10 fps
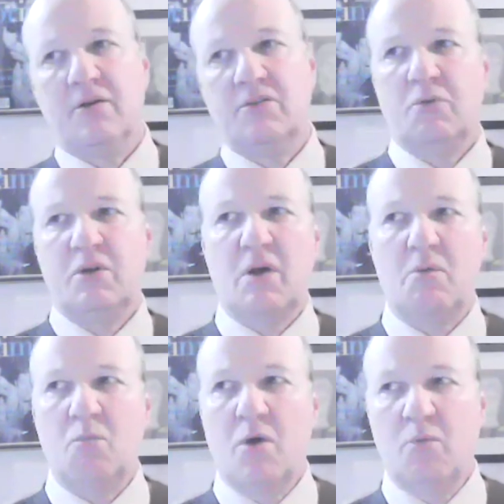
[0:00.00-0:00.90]
I
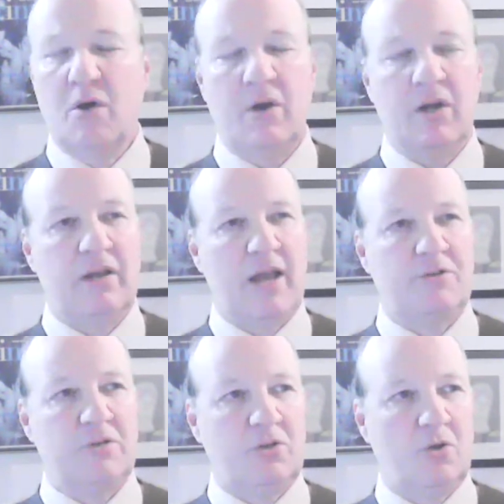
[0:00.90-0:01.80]
read one where he
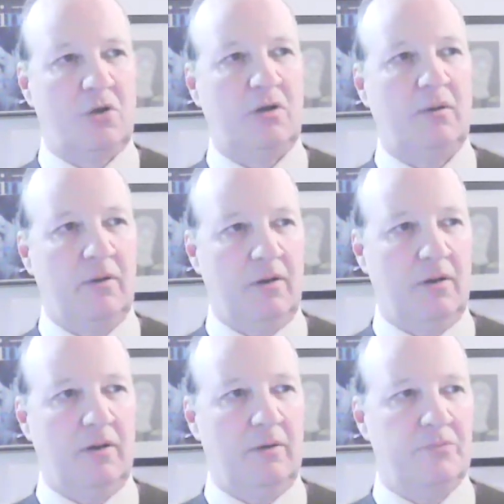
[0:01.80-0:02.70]
actually took
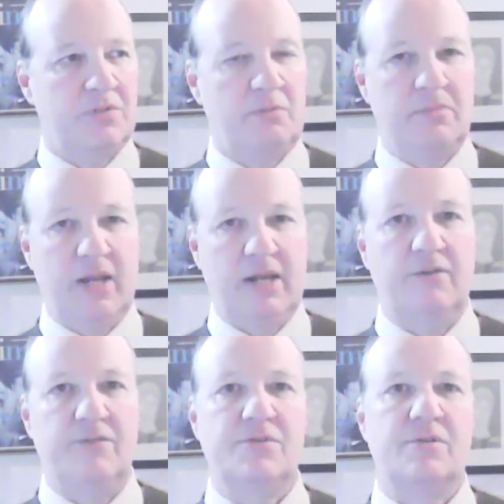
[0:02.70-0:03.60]
some
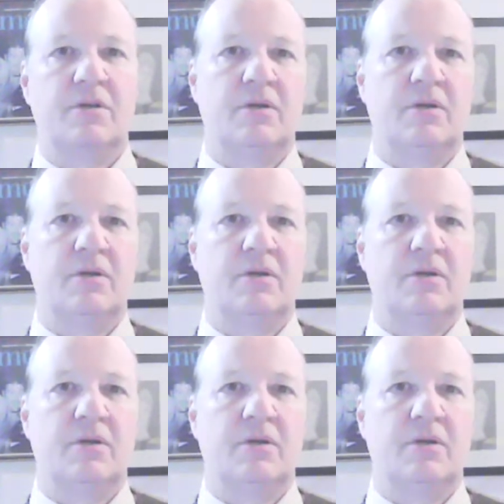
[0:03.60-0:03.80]
natives